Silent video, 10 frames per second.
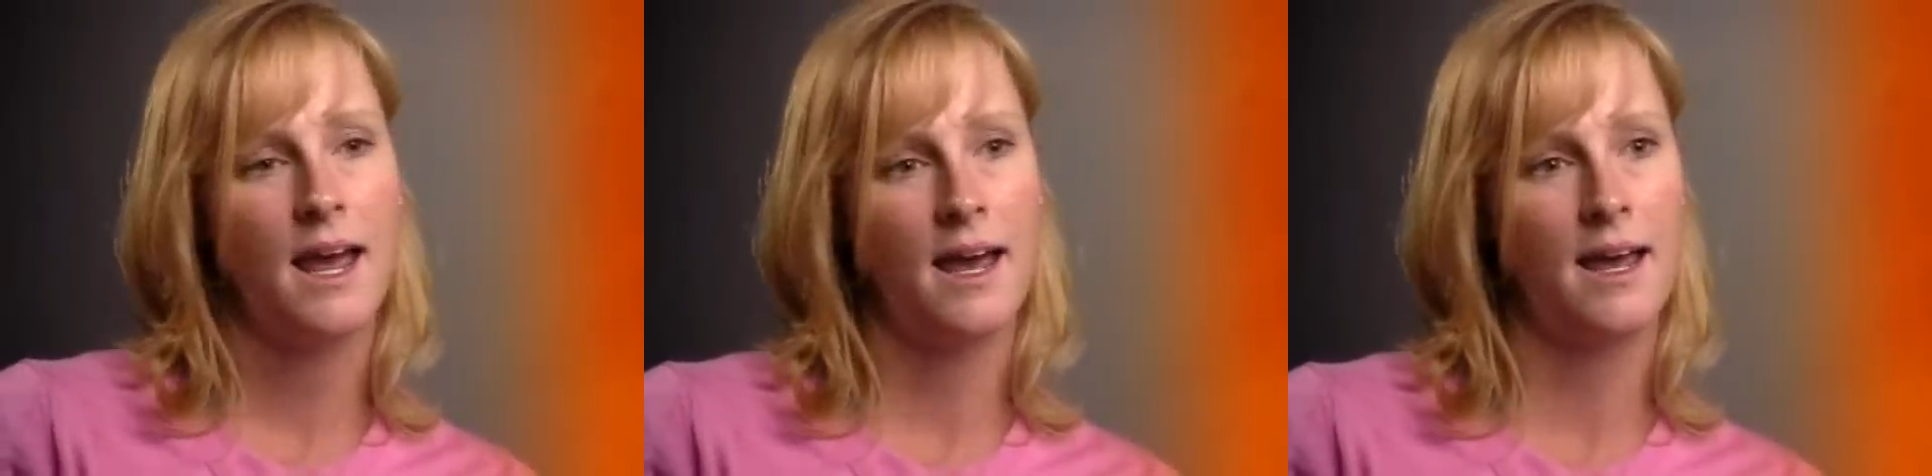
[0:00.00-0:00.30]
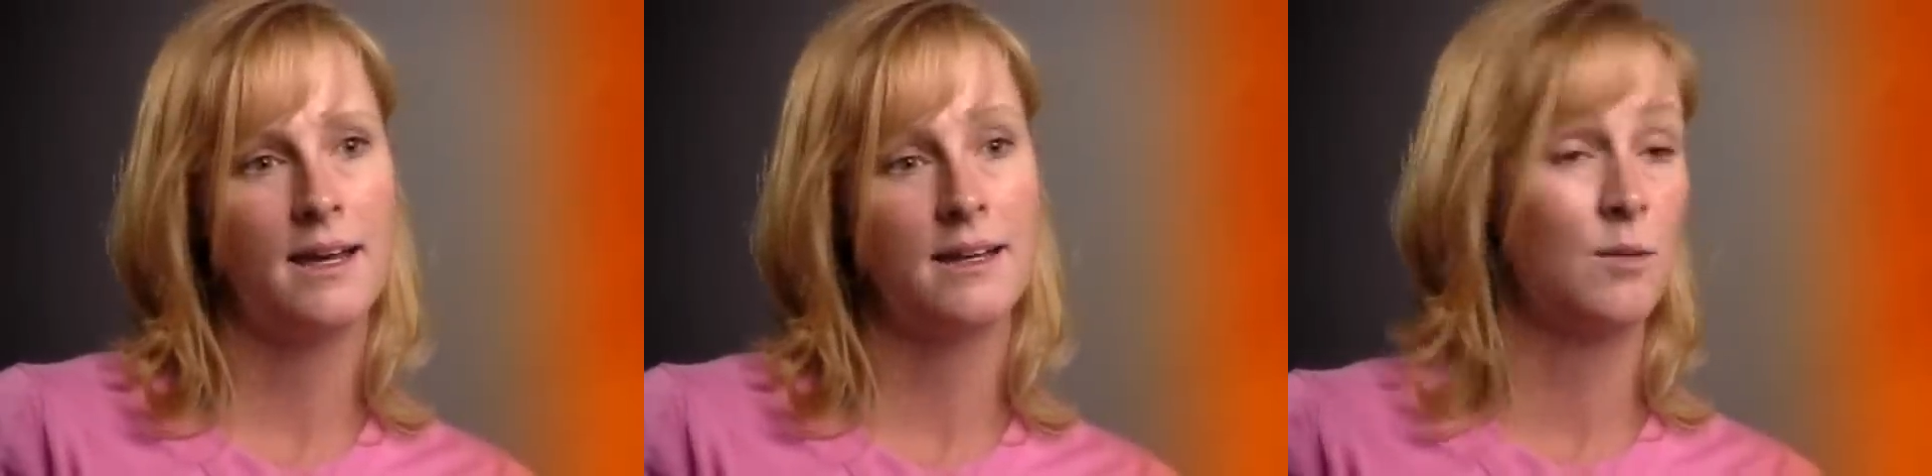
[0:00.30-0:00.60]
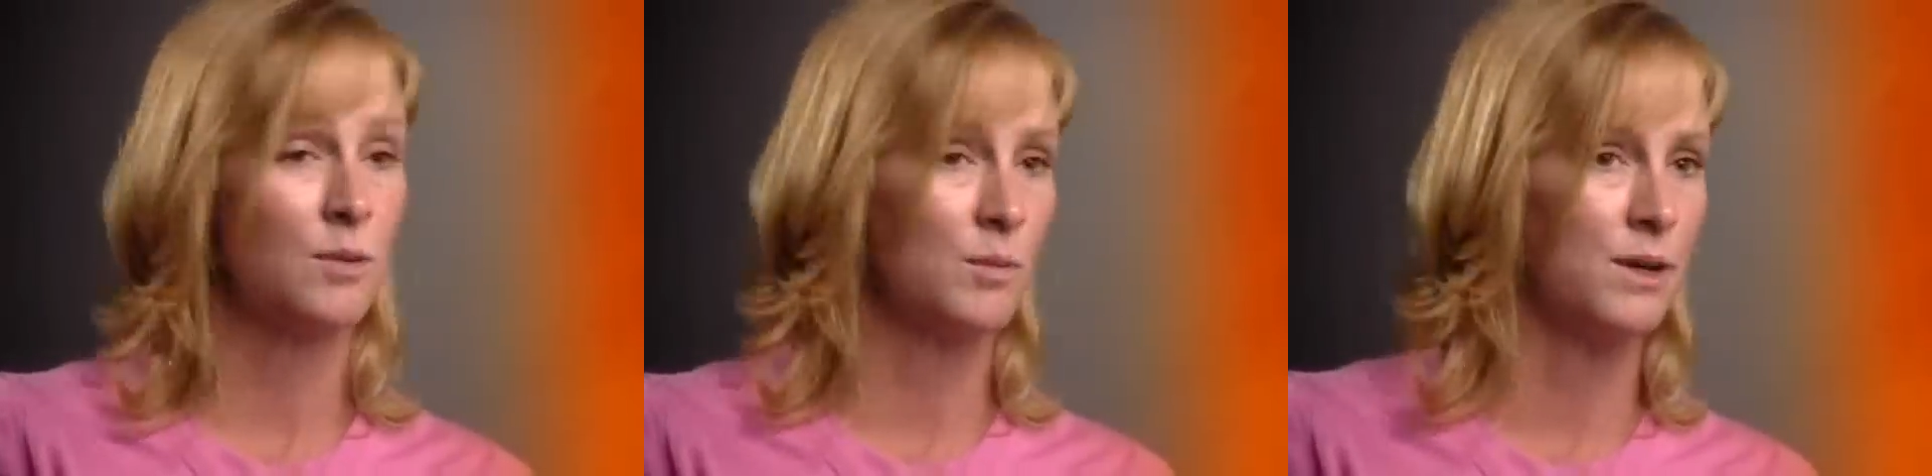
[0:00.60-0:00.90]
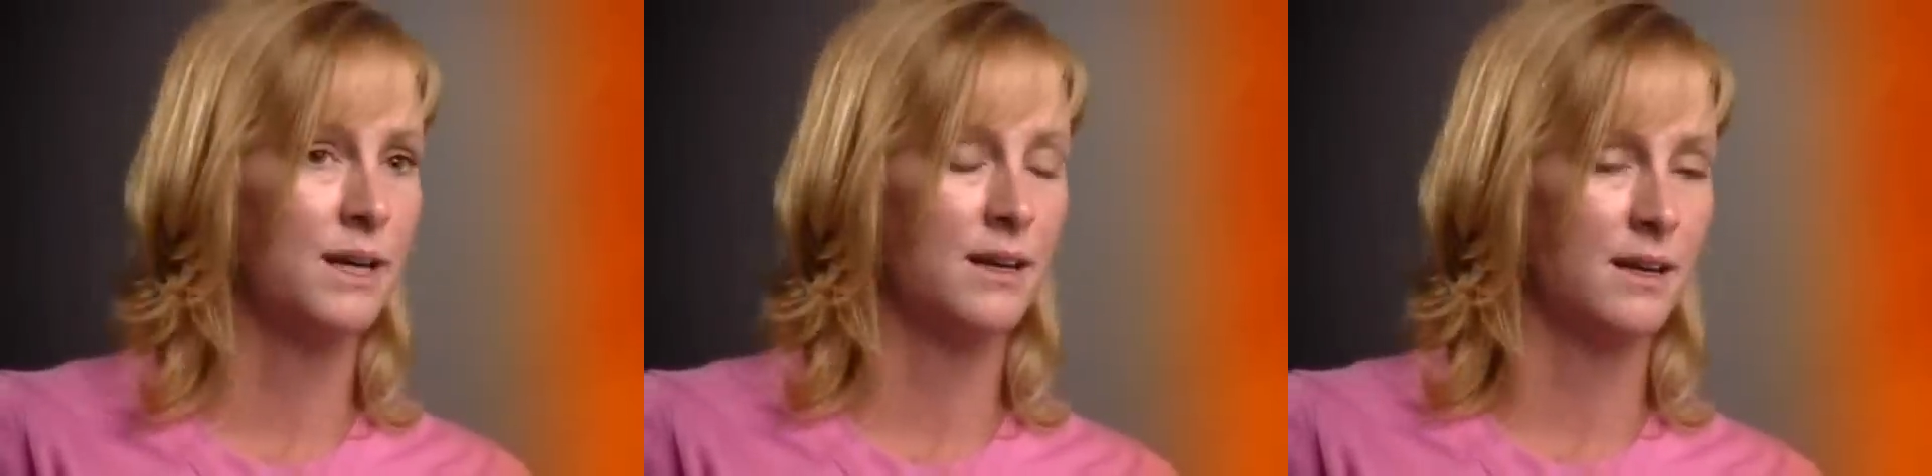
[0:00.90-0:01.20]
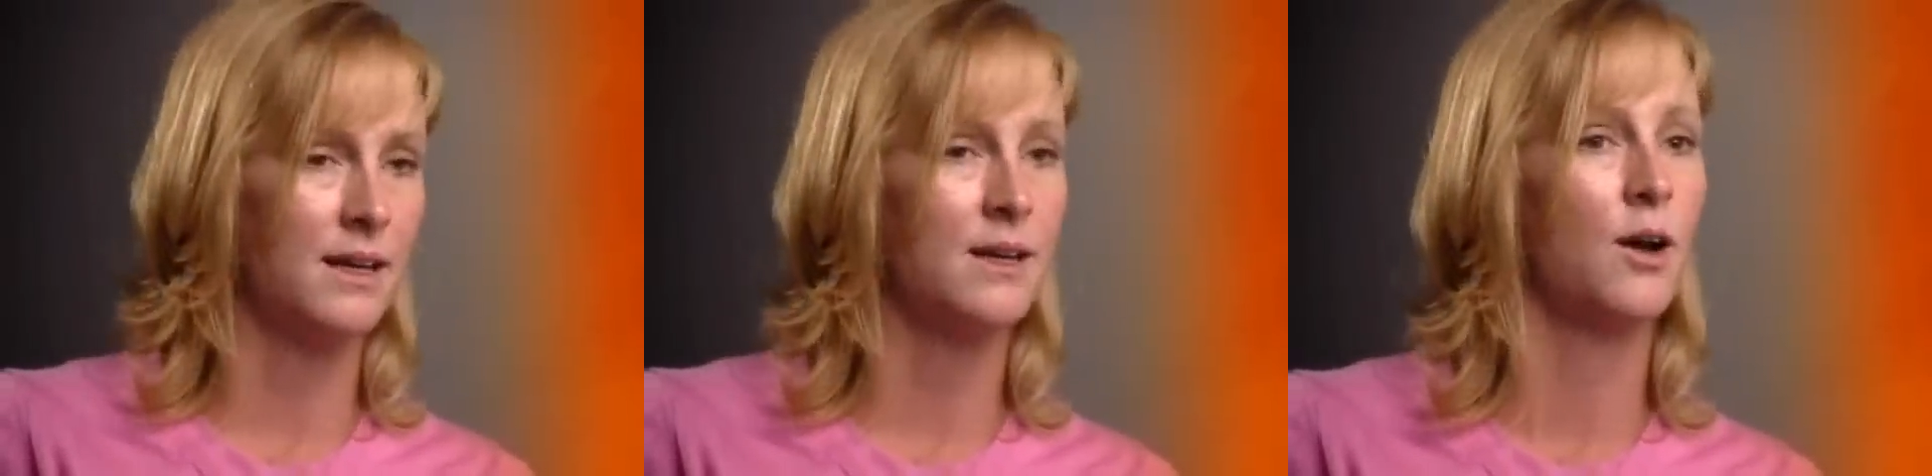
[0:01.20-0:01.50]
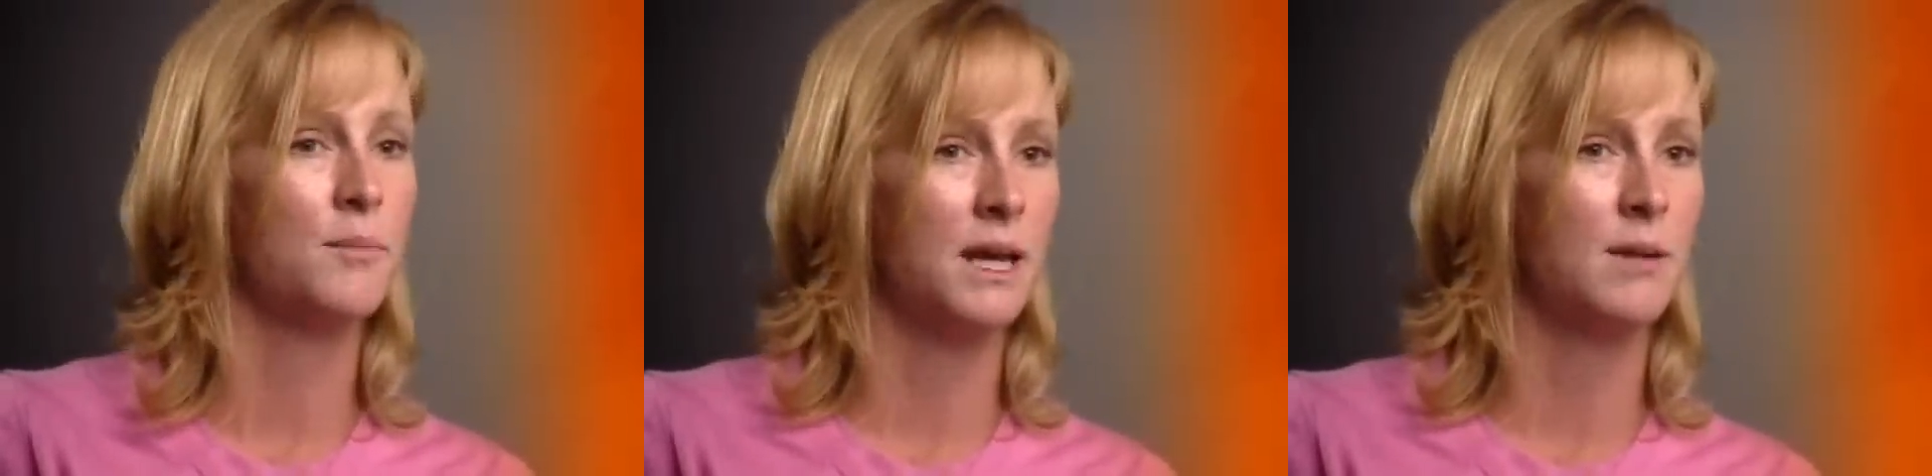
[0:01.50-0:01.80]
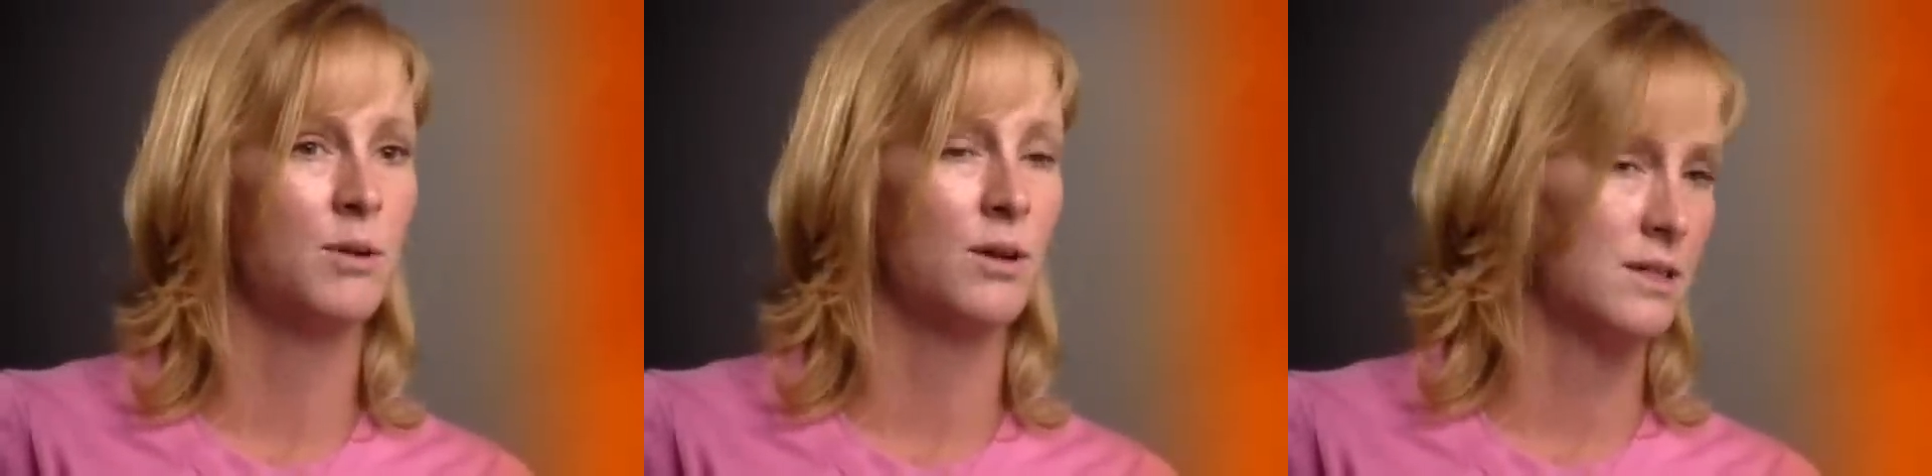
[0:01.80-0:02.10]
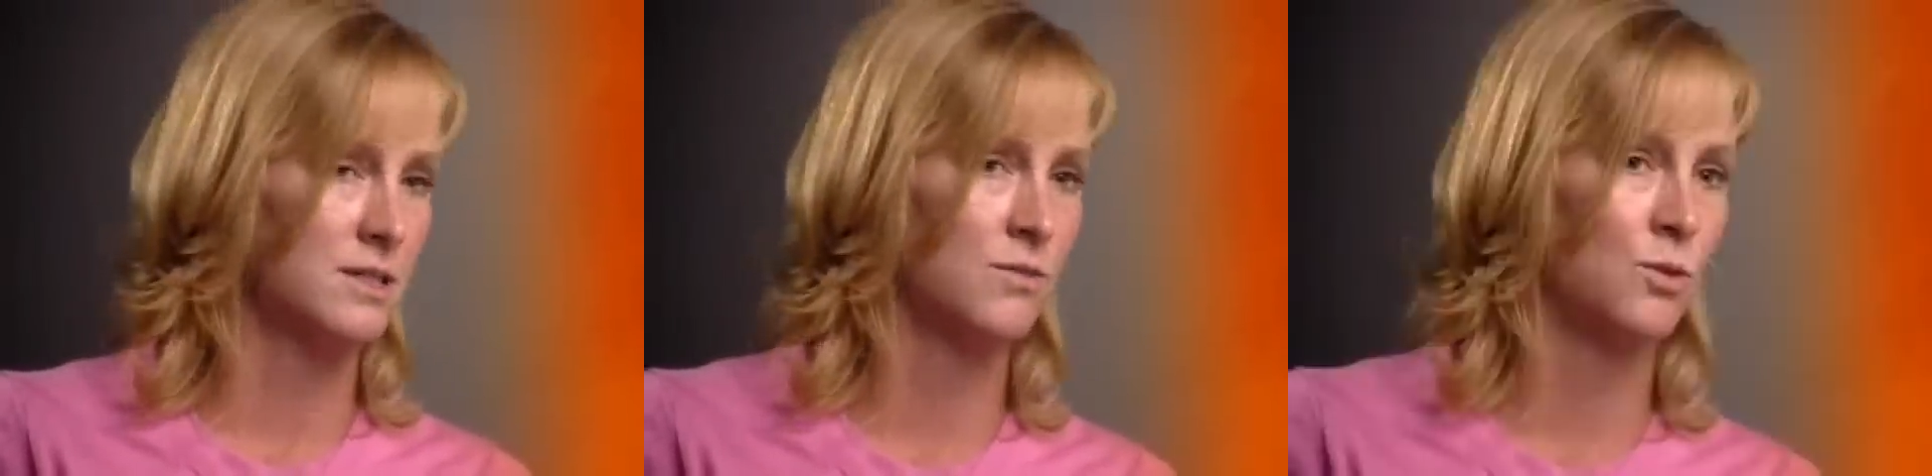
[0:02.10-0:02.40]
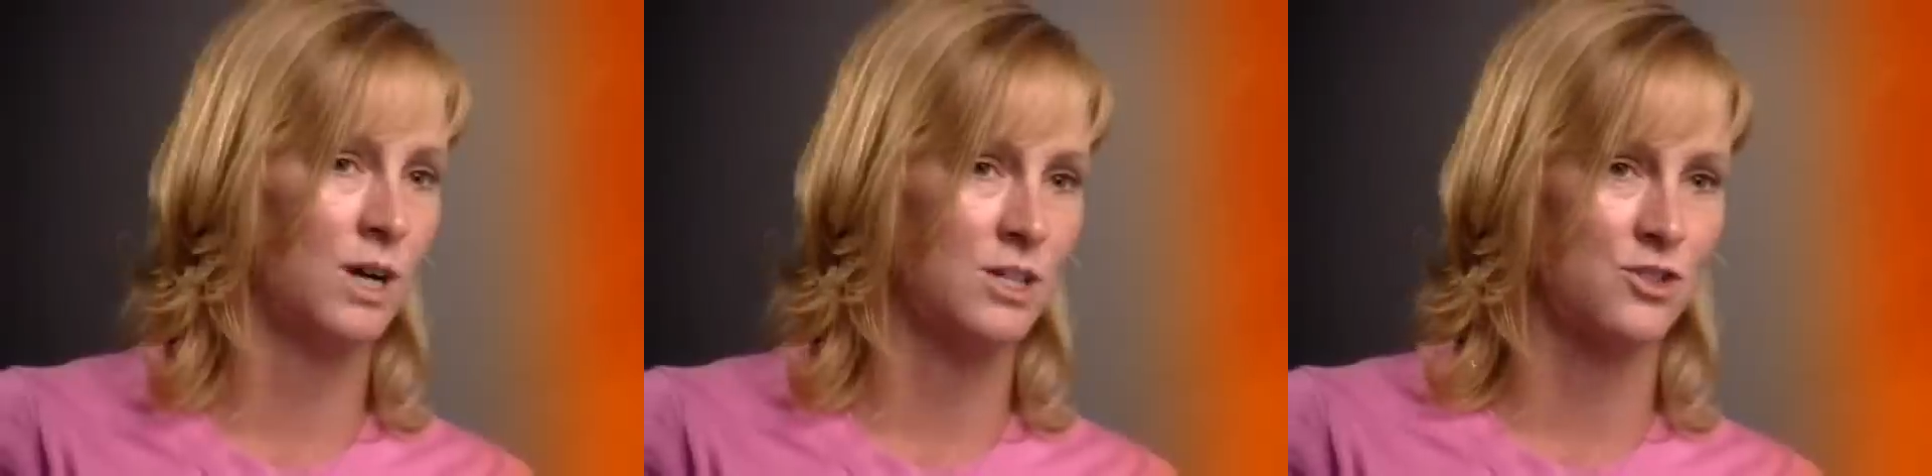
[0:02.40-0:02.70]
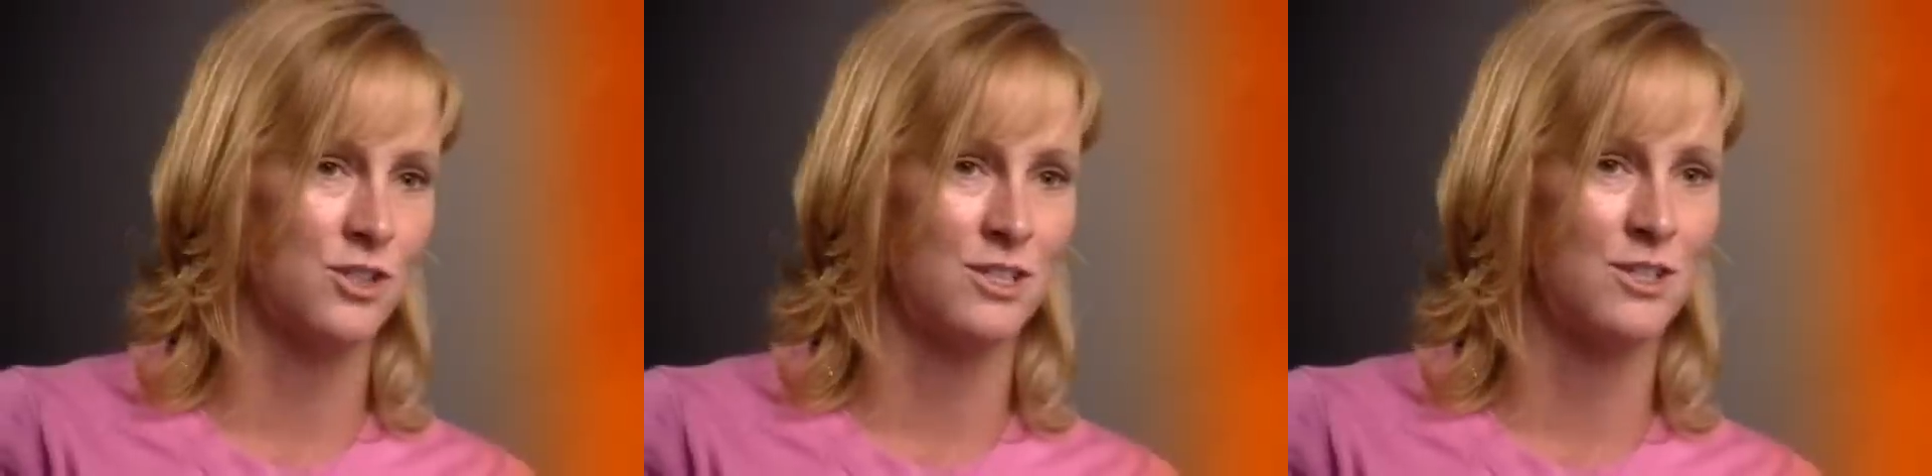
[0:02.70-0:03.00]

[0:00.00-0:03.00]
And I will bring in on paper a list of questions